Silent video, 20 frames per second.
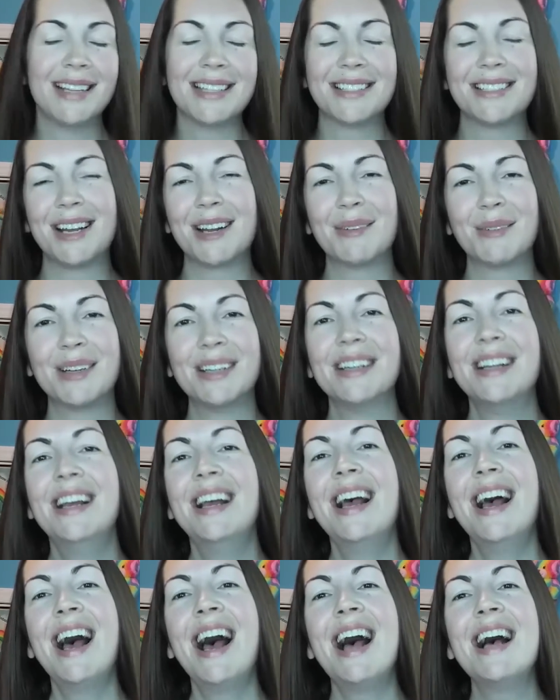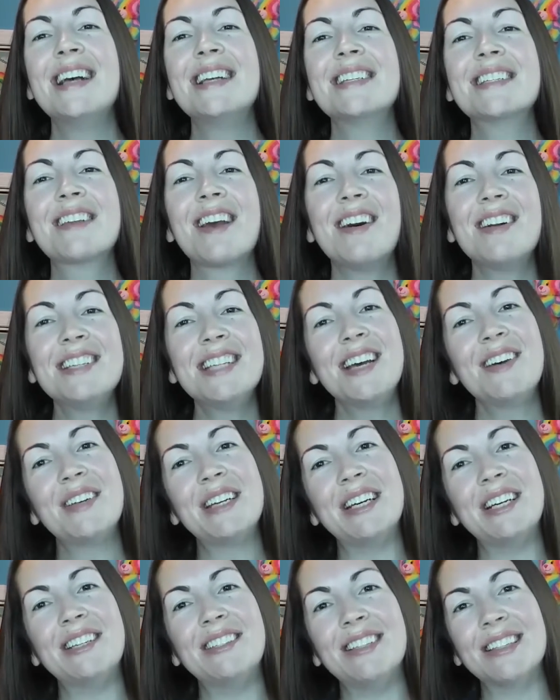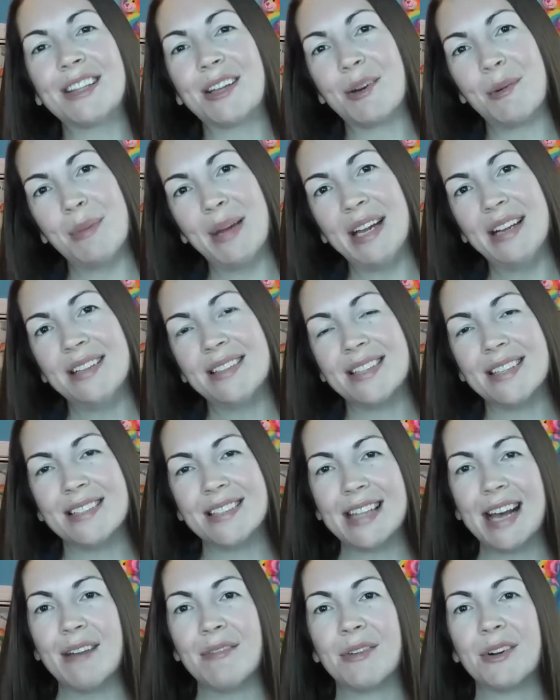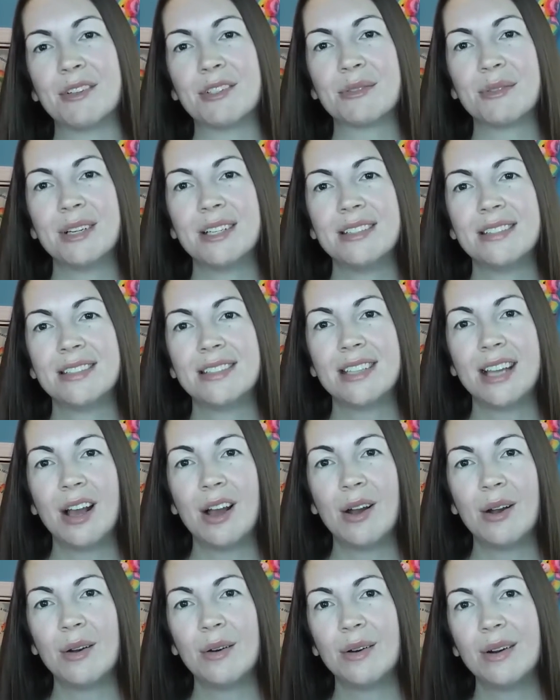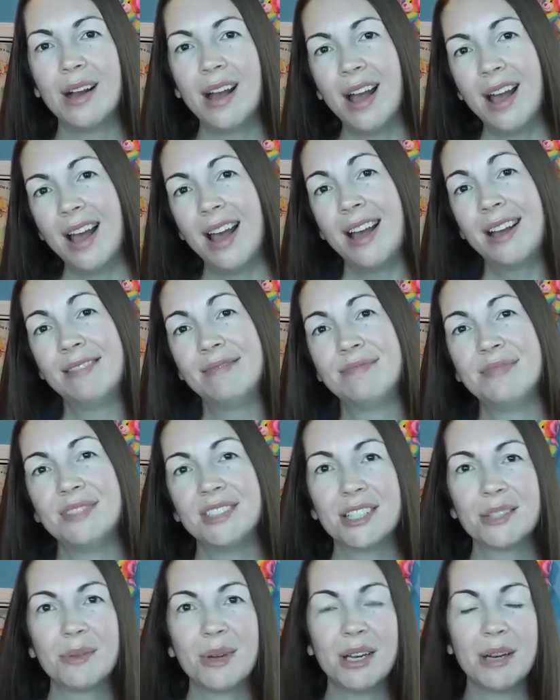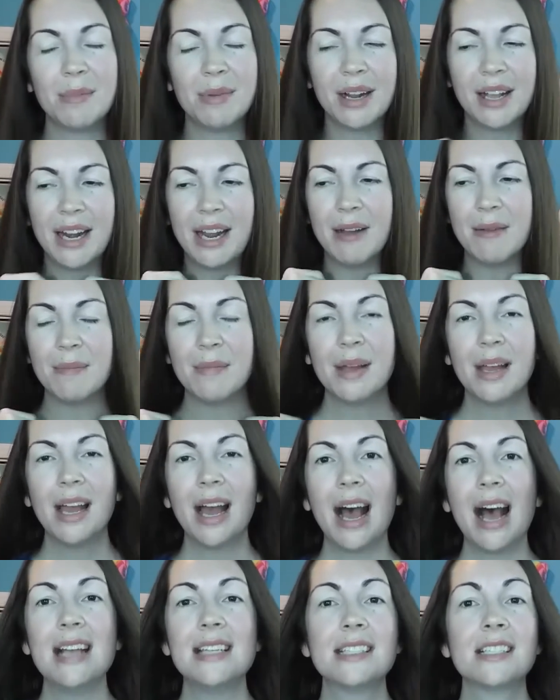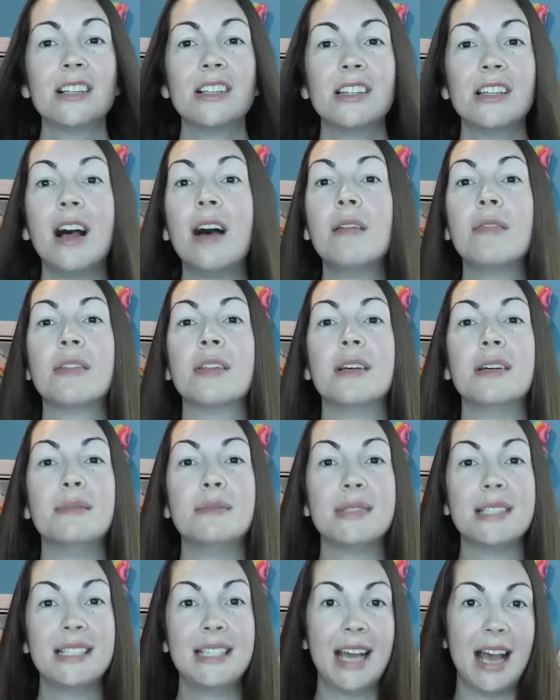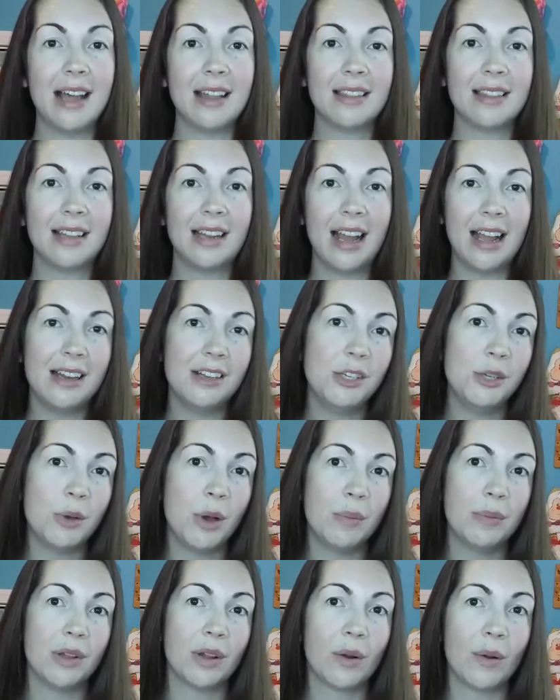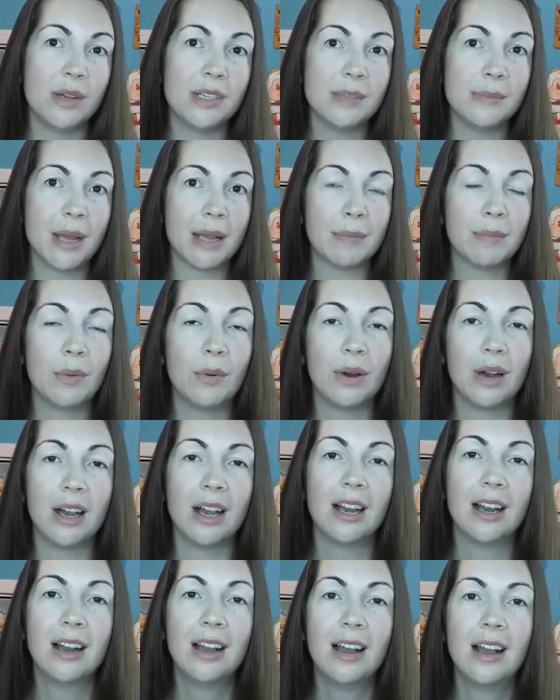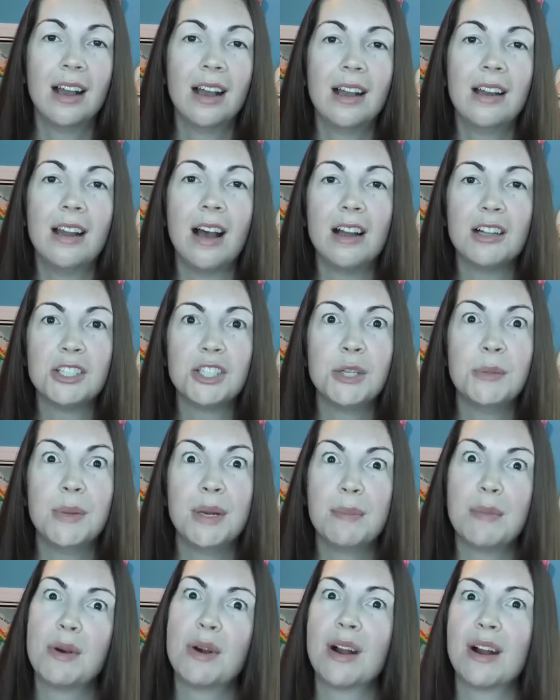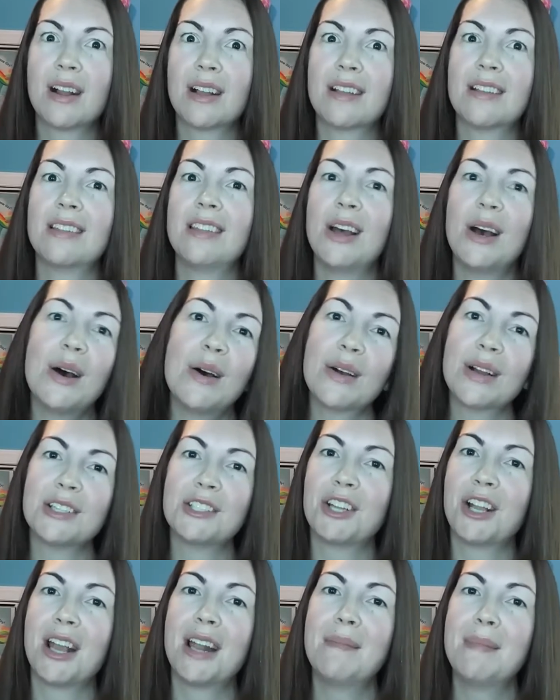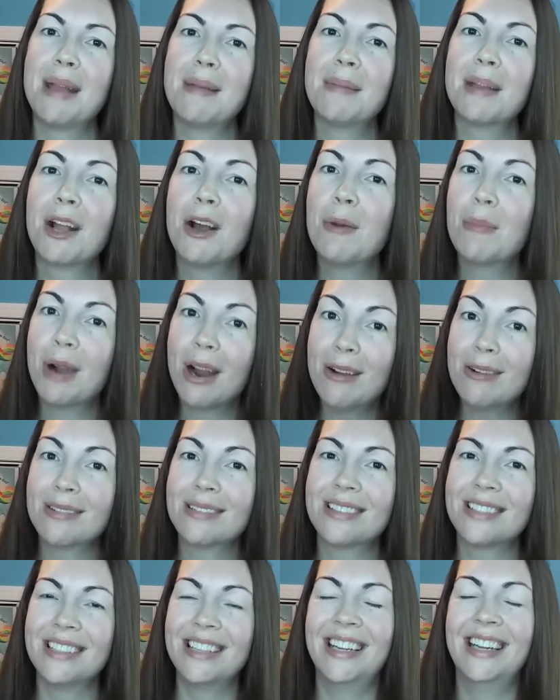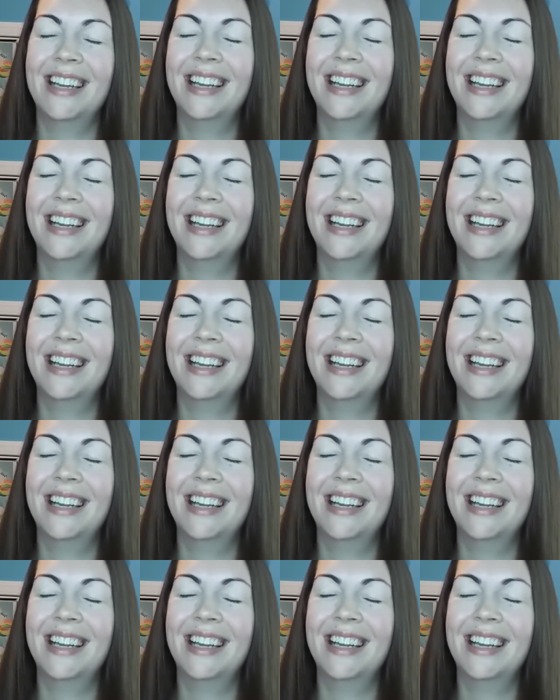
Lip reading: That's not a word. Has gone downhill a little bit since that first one. So just wanted to bring it up. I still love them to death, and I do hope they're going to make more. Not too many more, though, because you're going to make me go broke.